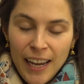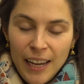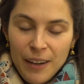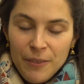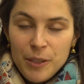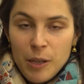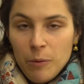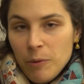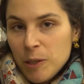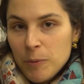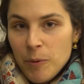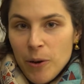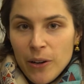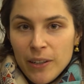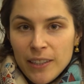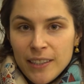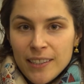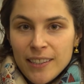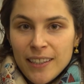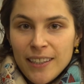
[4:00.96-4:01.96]
have some
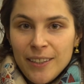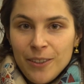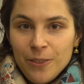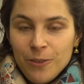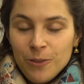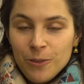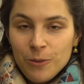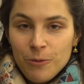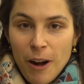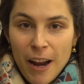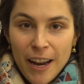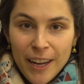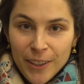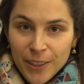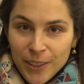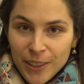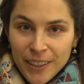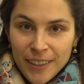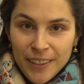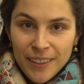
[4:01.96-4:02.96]
experience in
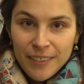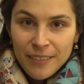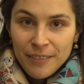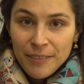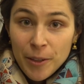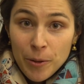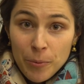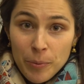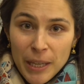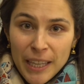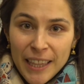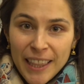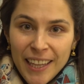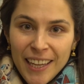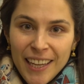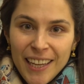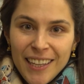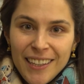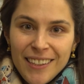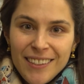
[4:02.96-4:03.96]
regular filming
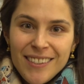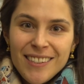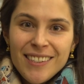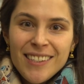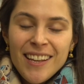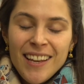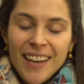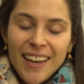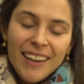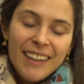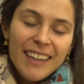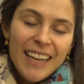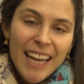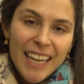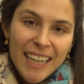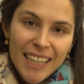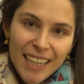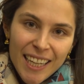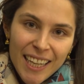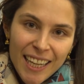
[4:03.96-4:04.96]
things and
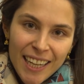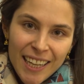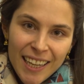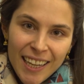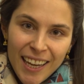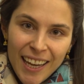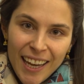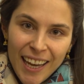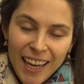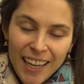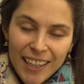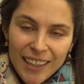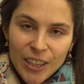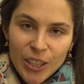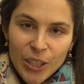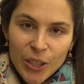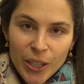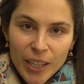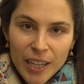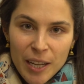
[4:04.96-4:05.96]
editing,
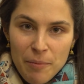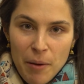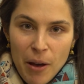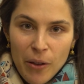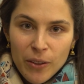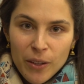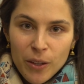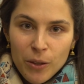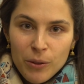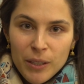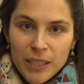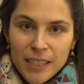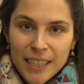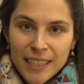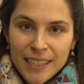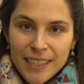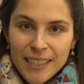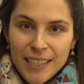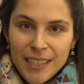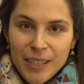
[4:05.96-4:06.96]
and learning about the
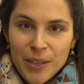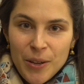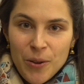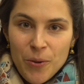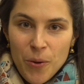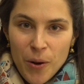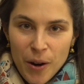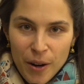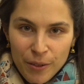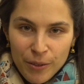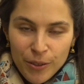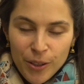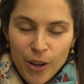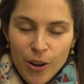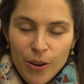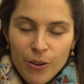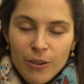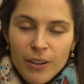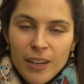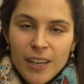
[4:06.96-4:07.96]
360
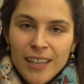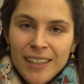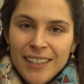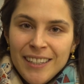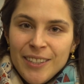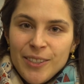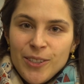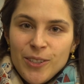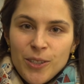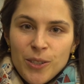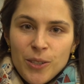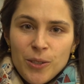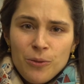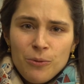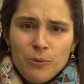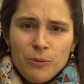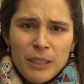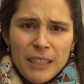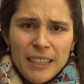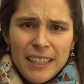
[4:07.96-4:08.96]
workflow
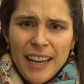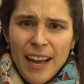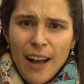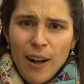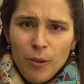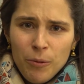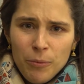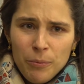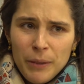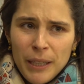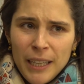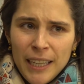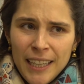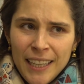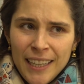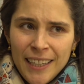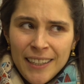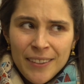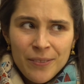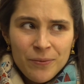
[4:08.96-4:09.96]
just really helped
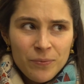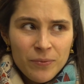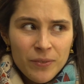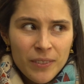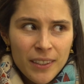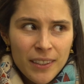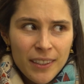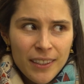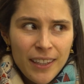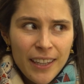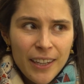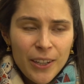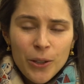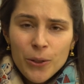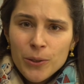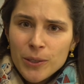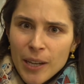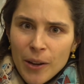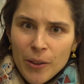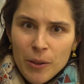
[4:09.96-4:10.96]
me like
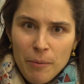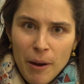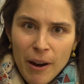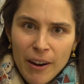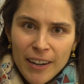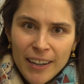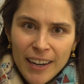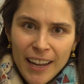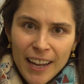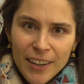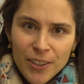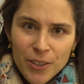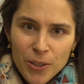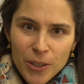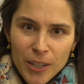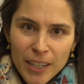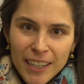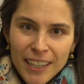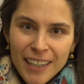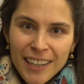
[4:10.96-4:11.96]
close down the barrier to
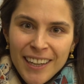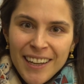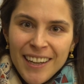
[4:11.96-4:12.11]
entry.